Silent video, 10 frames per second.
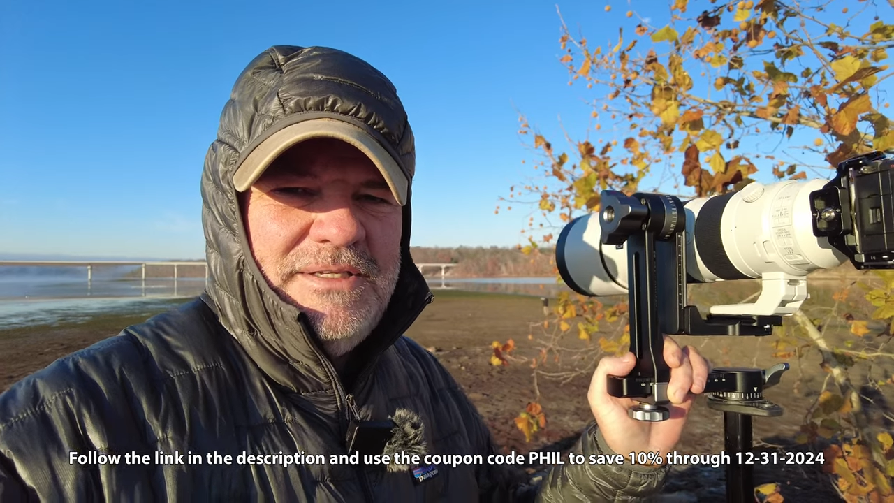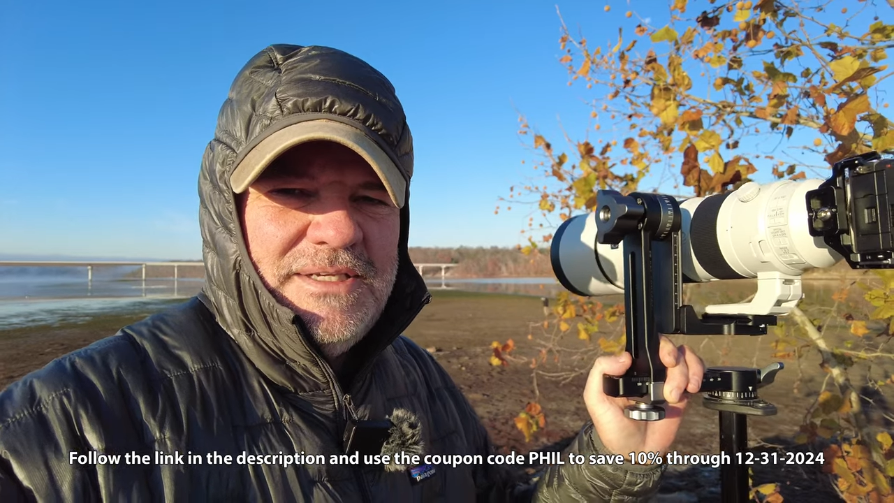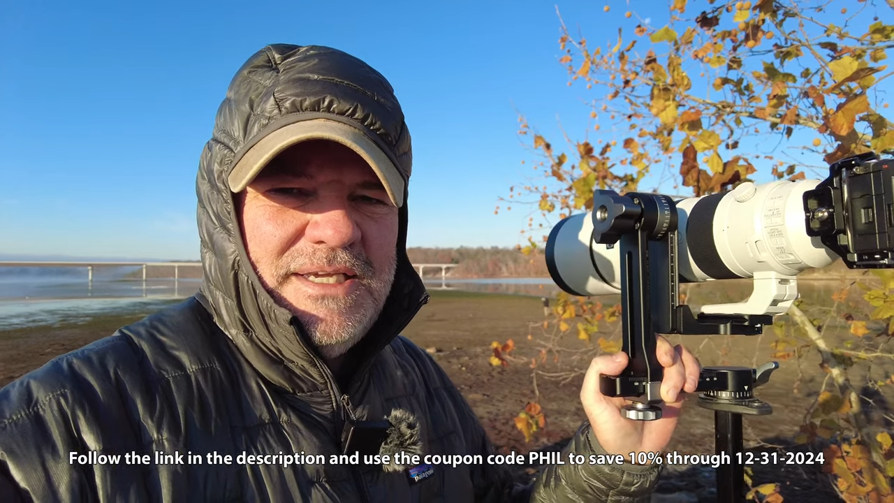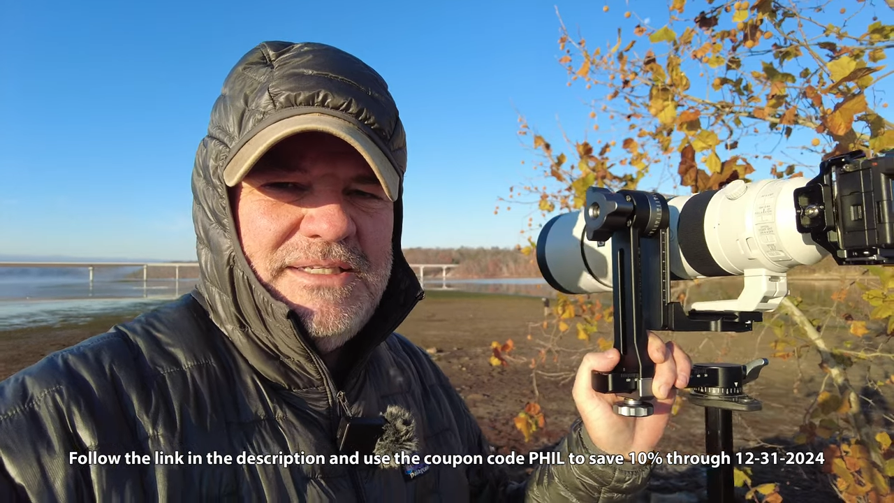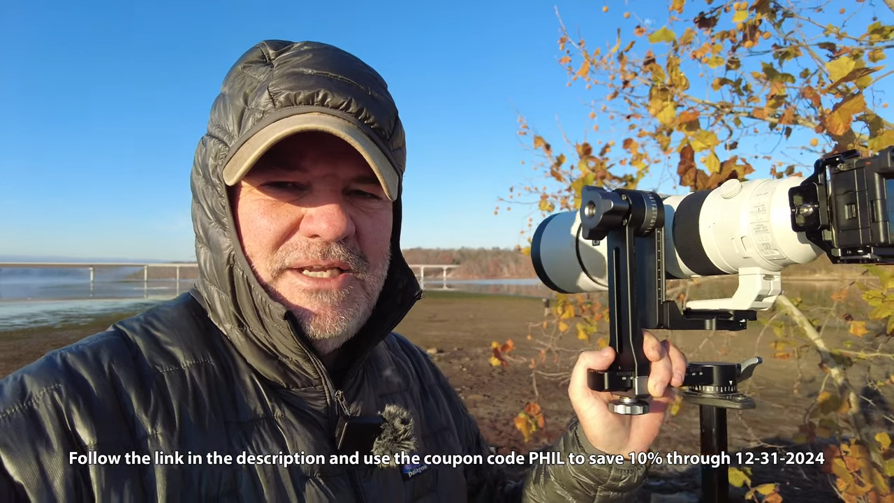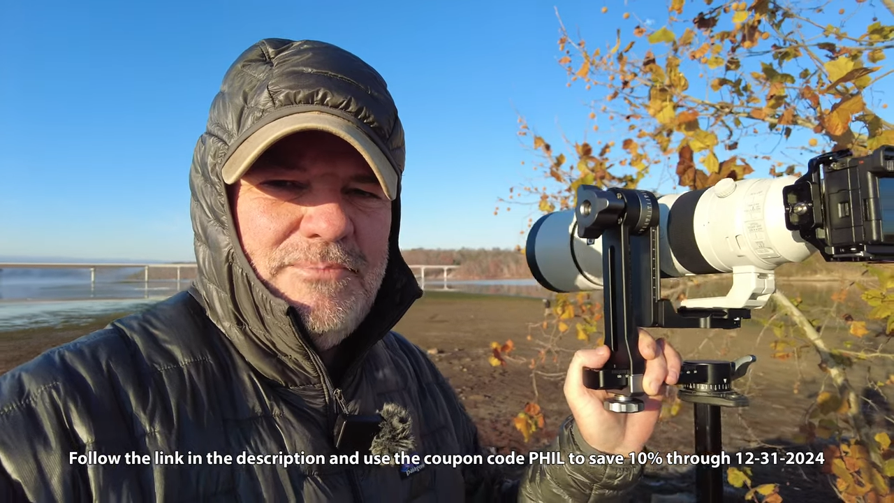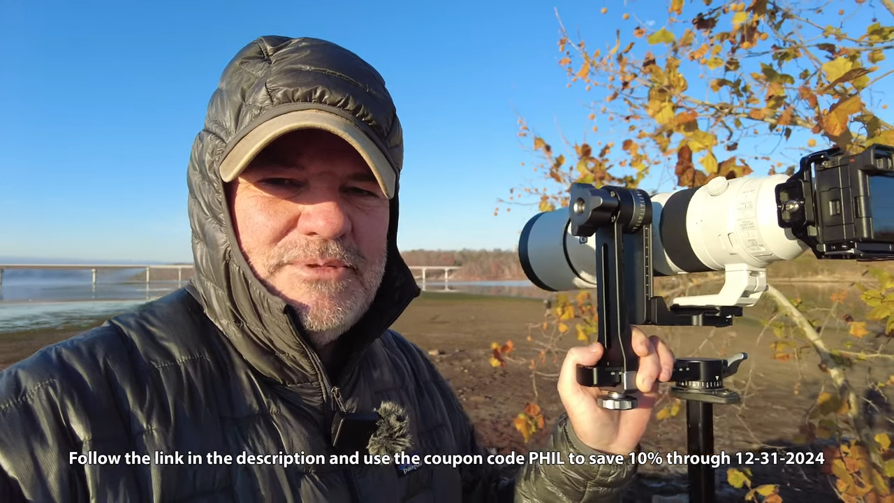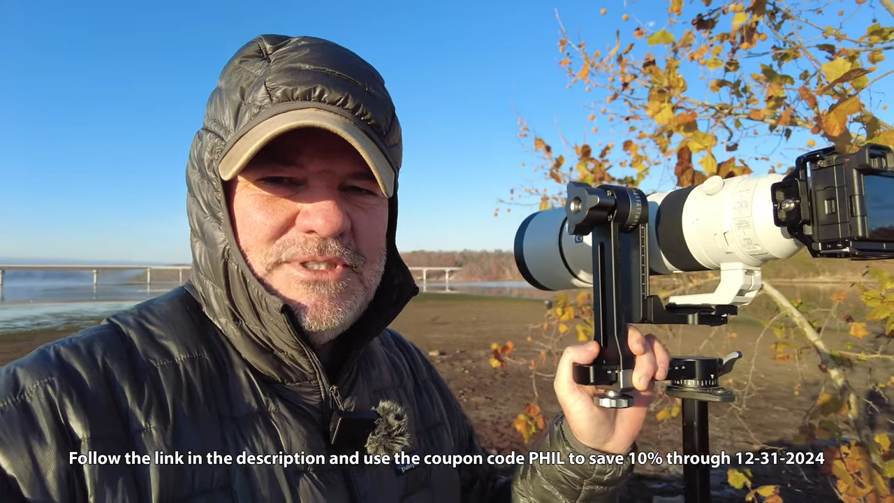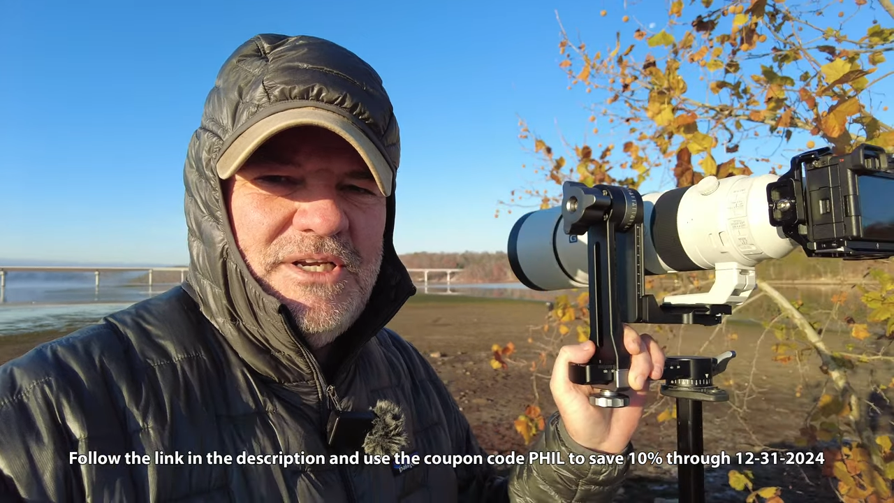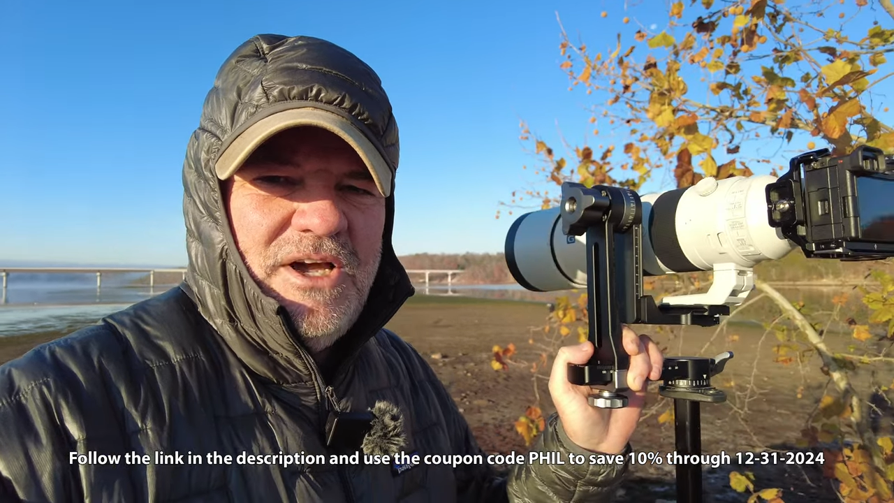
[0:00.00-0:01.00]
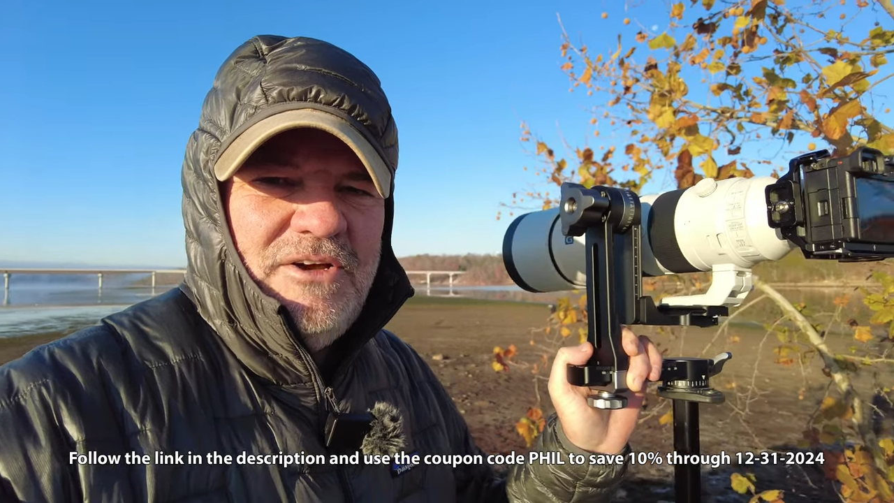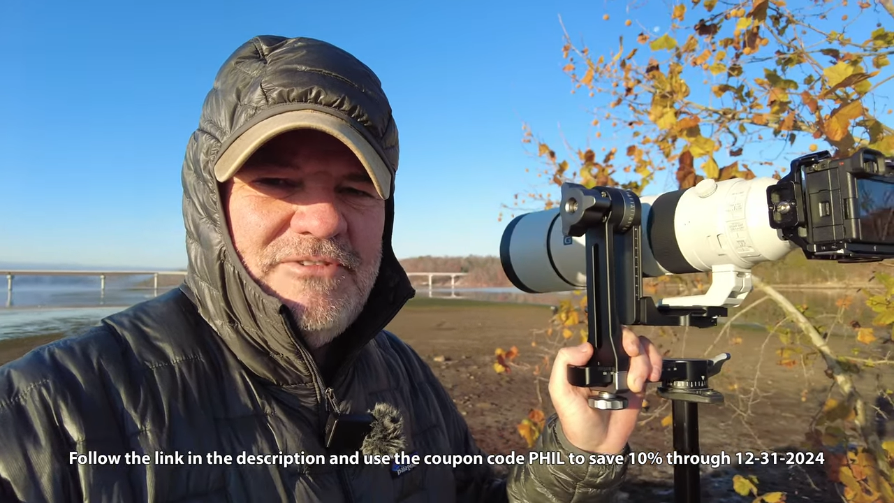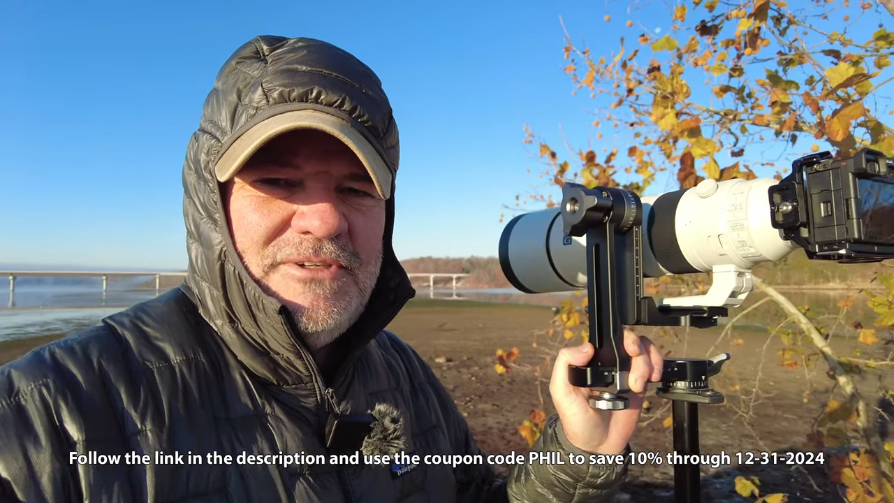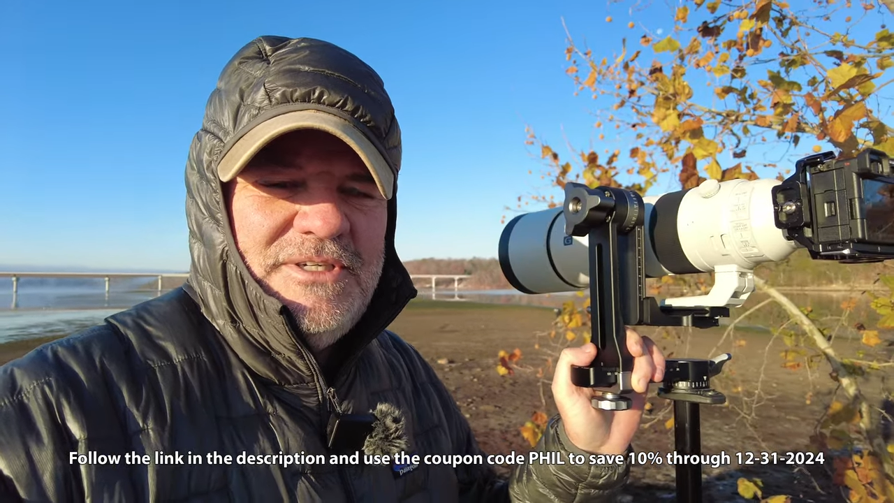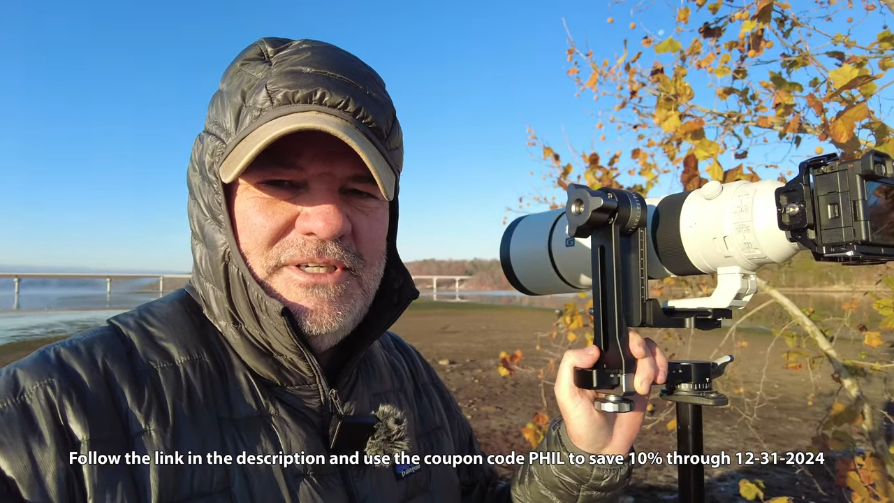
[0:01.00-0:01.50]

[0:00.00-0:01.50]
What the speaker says: to get 10% off.